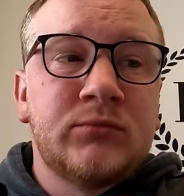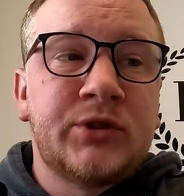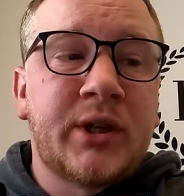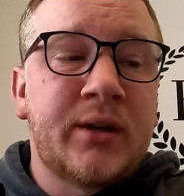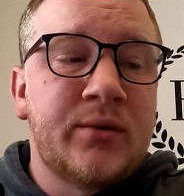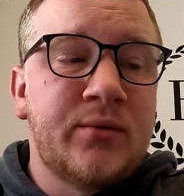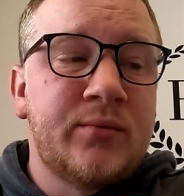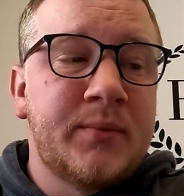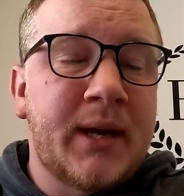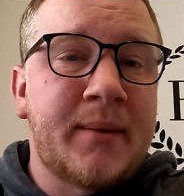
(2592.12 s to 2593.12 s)
So
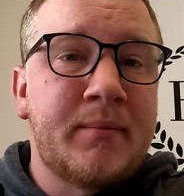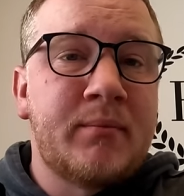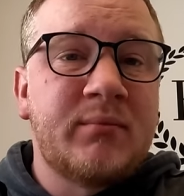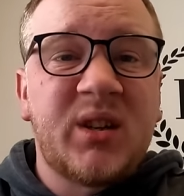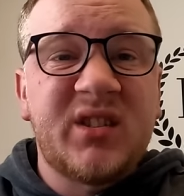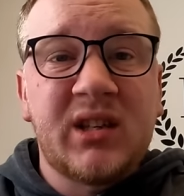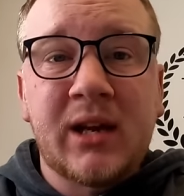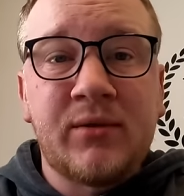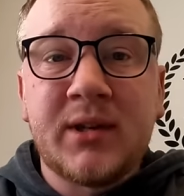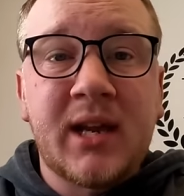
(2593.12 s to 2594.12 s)
yeah, I'll see you
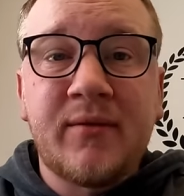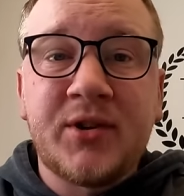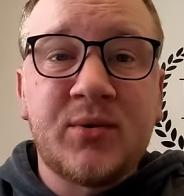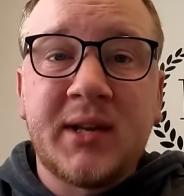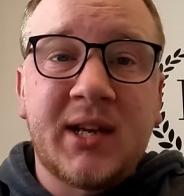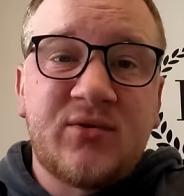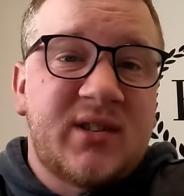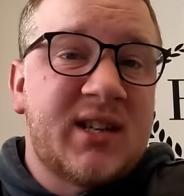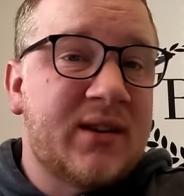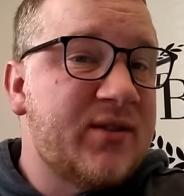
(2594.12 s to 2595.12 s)
later on today if I do anything
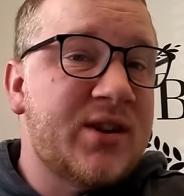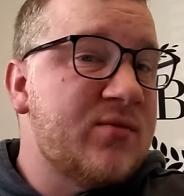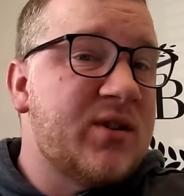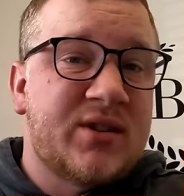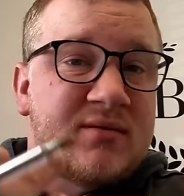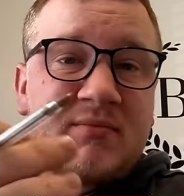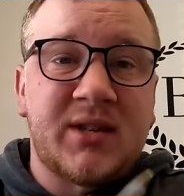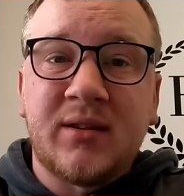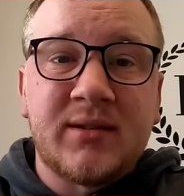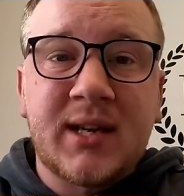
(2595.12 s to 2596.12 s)
interesting. If I don't, I'll just
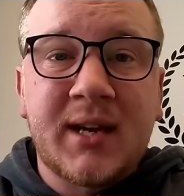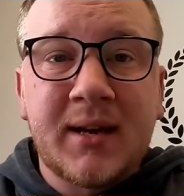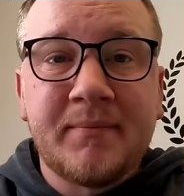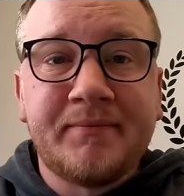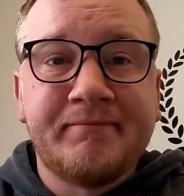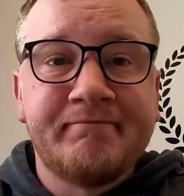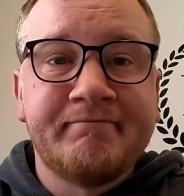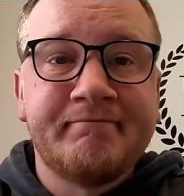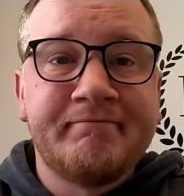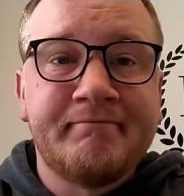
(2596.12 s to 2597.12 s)
see you on Saturday.
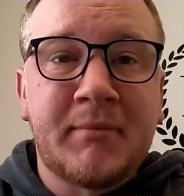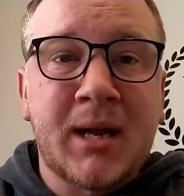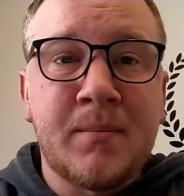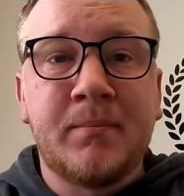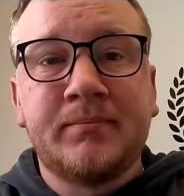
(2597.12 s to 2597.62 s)
Bye.